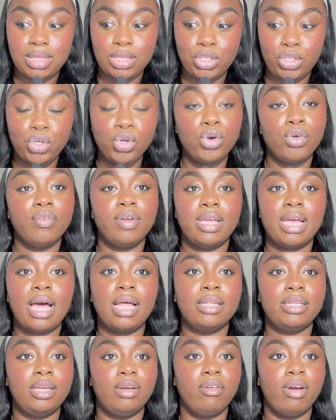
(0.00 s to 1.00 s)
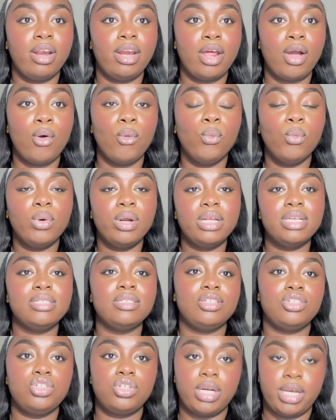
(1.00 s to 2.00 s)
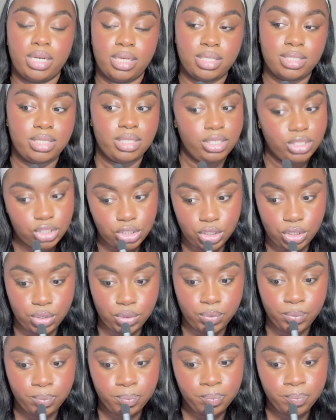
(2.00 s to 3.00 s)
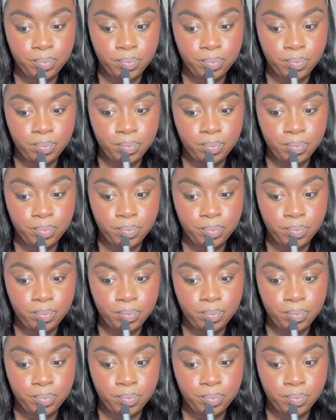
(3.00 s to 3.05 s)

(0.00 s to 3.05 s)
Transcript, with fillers: your reality right now? What is it trying to teach you?